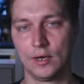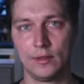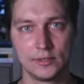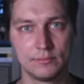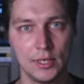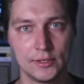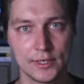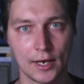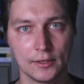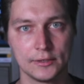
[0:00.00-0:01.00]
these
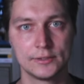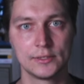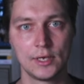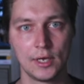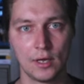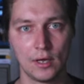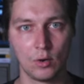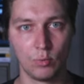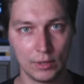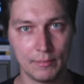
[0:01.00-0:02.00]
milliseconds
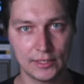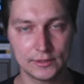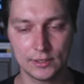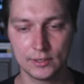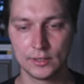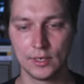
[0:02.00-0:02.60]
will matter.